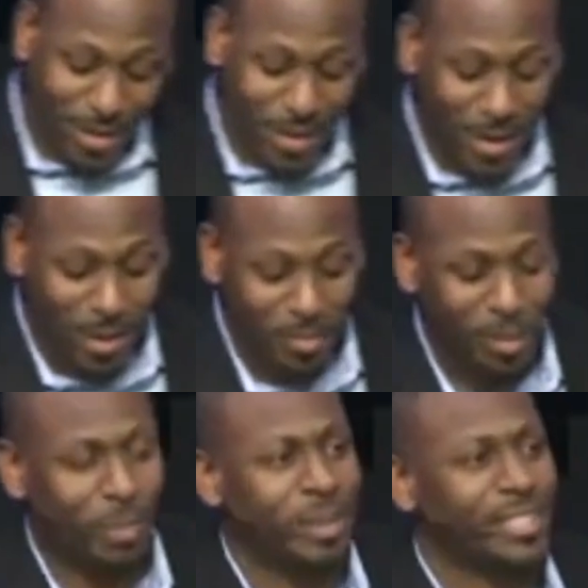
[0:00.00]

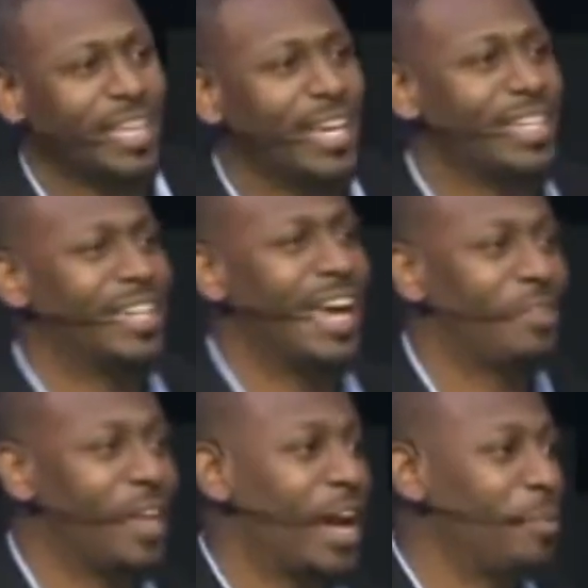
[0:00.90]
But I'm excited to
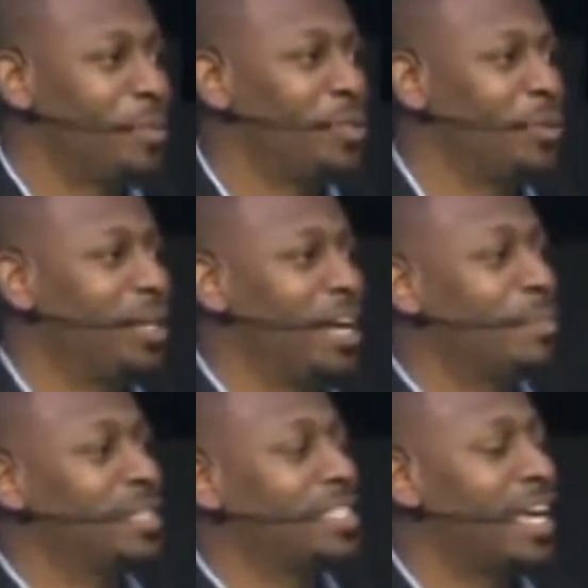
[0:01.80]
have the opportunity.
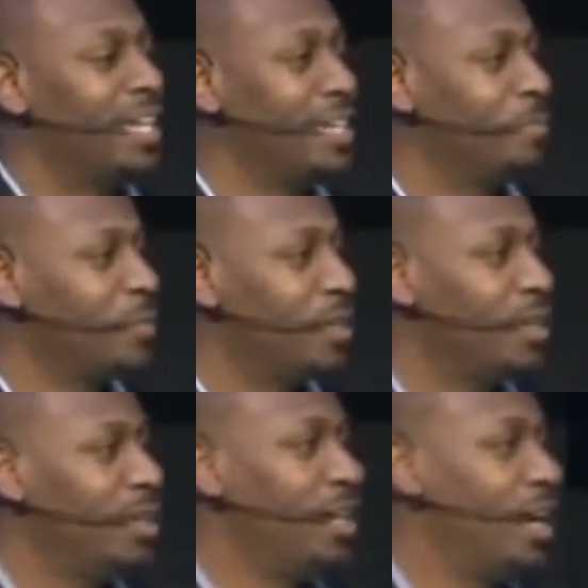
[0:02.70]
I'm excited
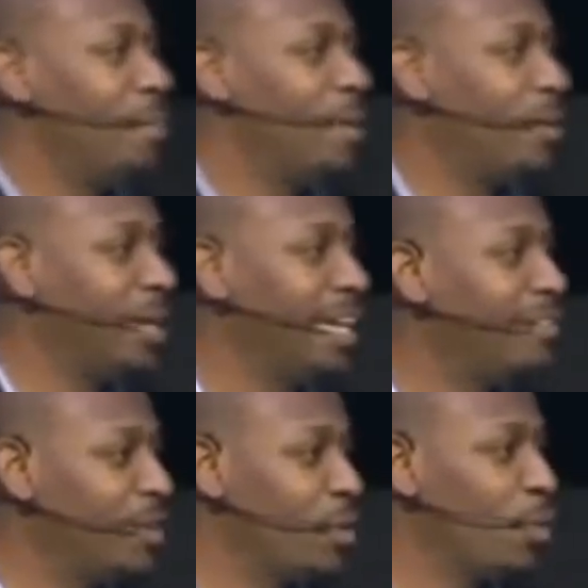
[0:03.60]
about
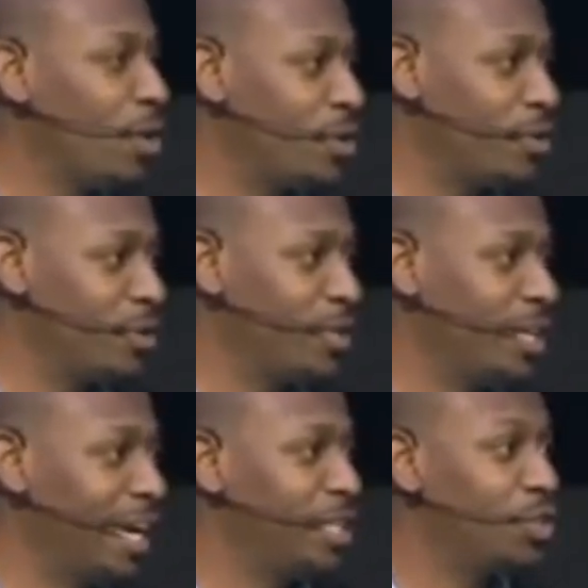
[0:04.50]
Living Word
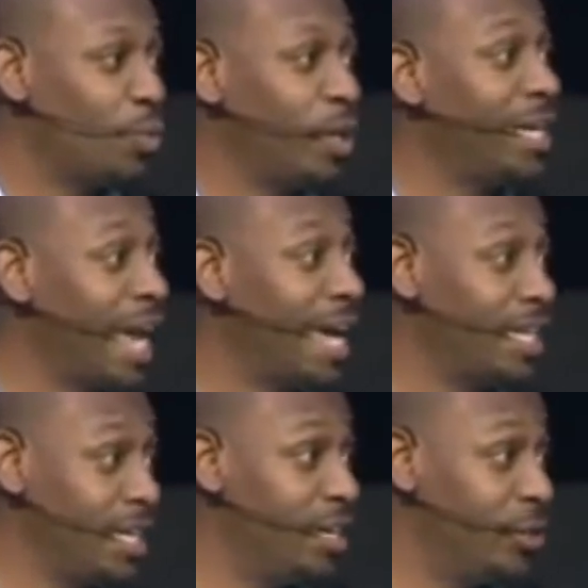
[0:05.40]
in
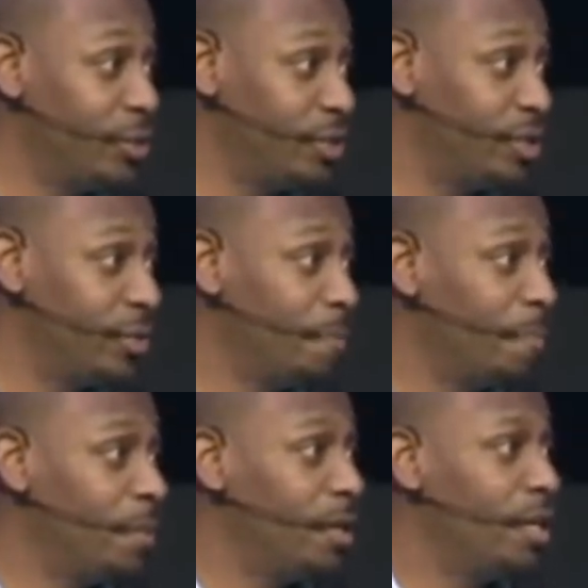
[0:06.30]
29 years.
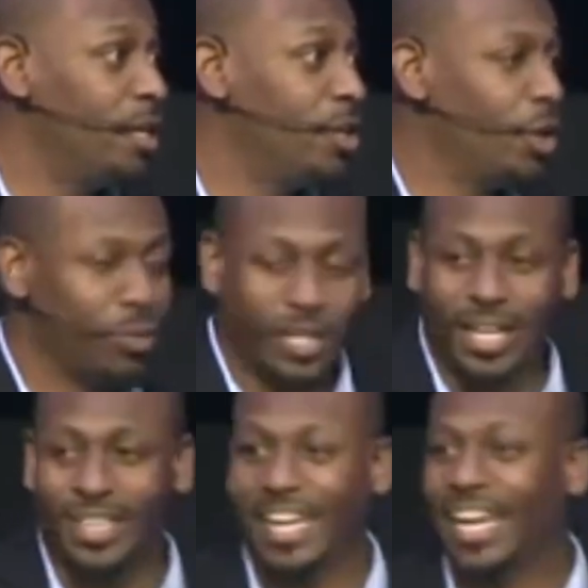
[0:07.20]
You don't
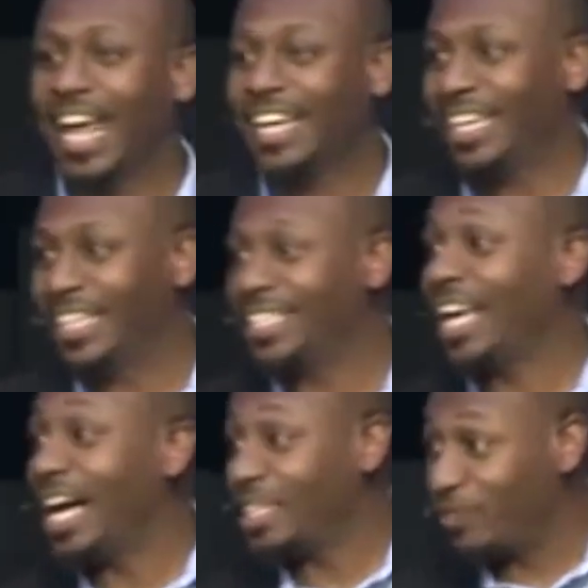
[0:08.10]
take that lightly. It's
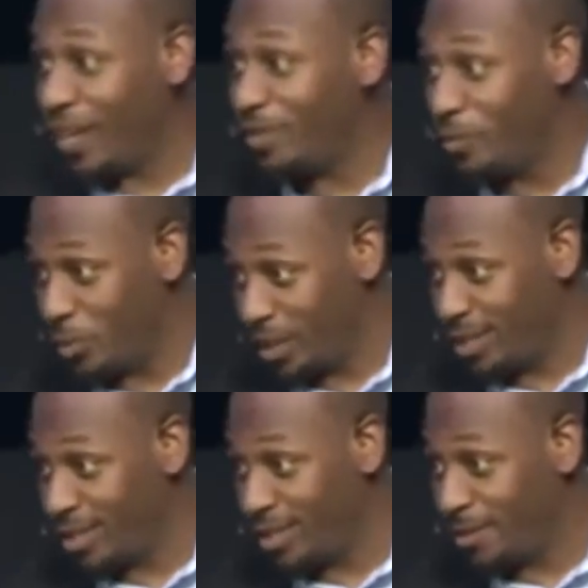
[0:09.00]
God's
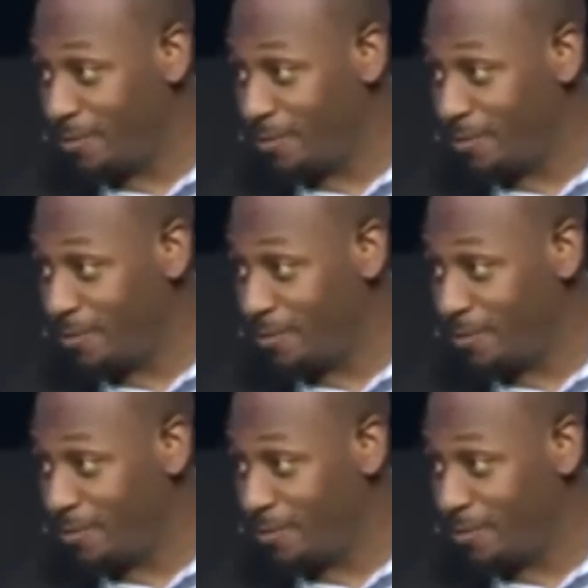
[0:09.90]
faithfulness.